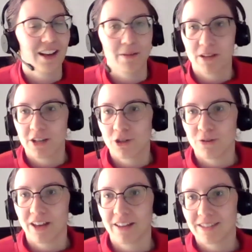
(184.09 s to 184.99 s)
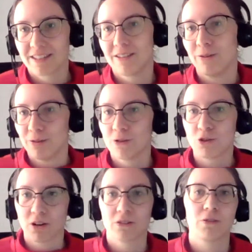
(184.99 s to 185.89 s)
um, issue that you, you
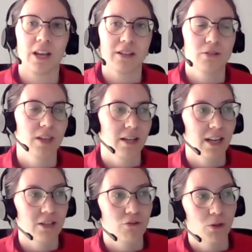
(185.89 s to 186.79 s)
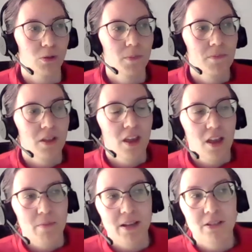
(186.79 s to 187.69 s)
struggle to get into that next role
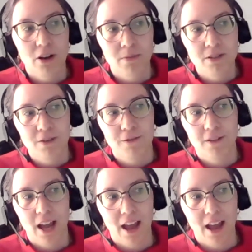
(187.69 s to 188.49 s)
but in terms of